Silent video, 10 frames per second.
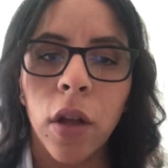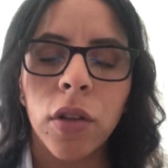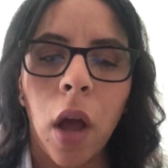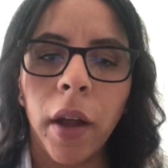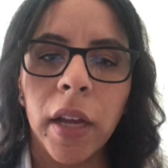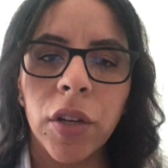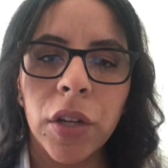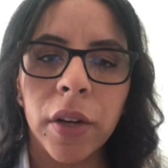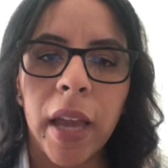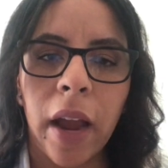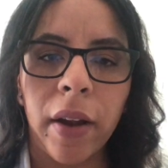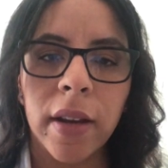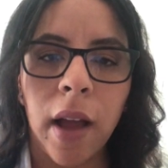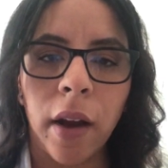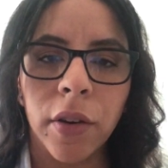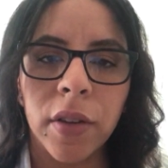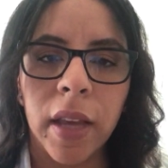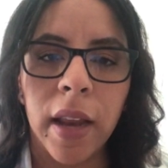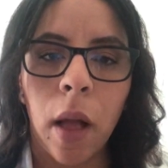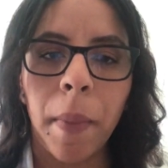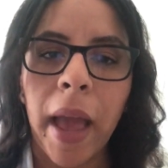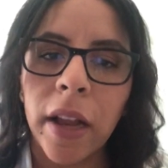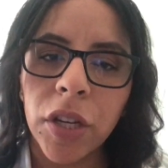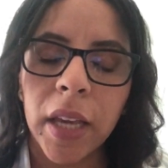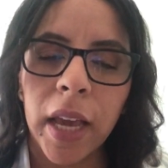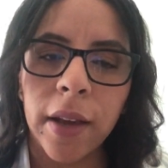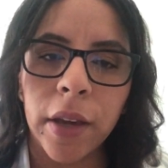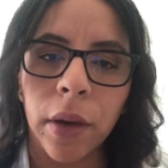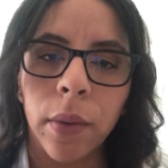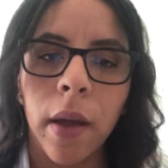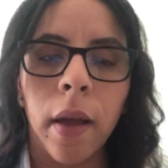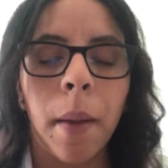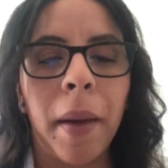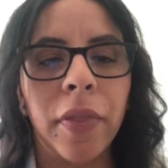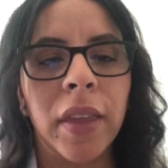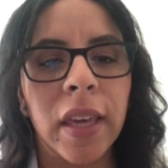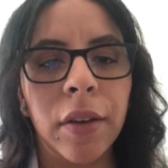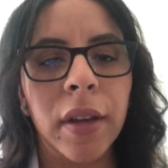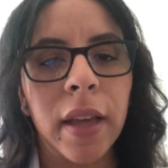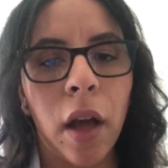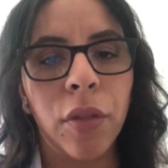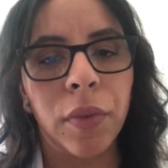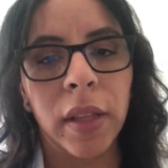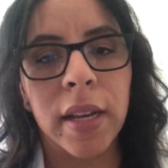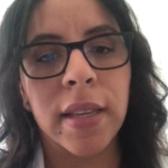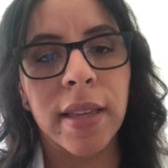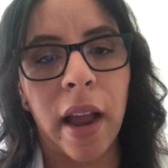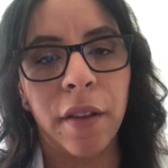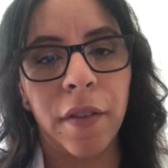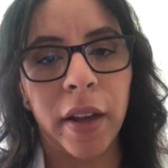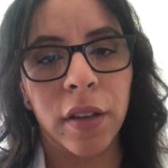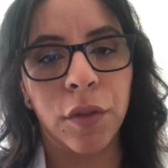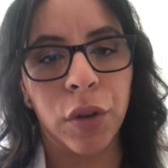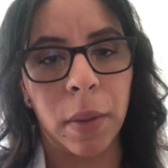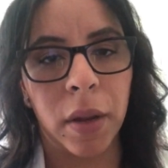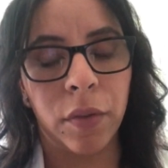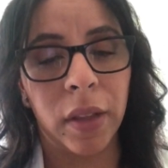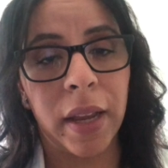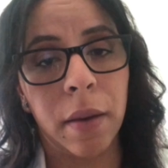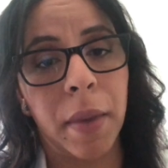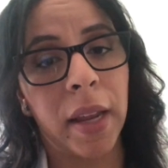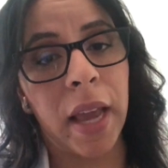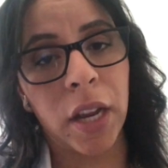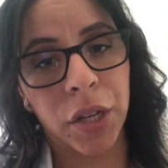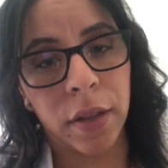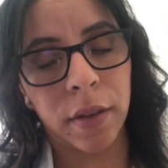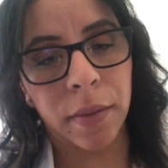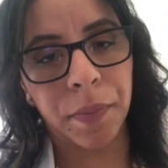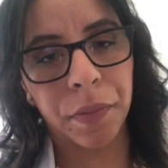talking to your caring doctors can help educate you about the hearing health-related side effects of treatment-related medications.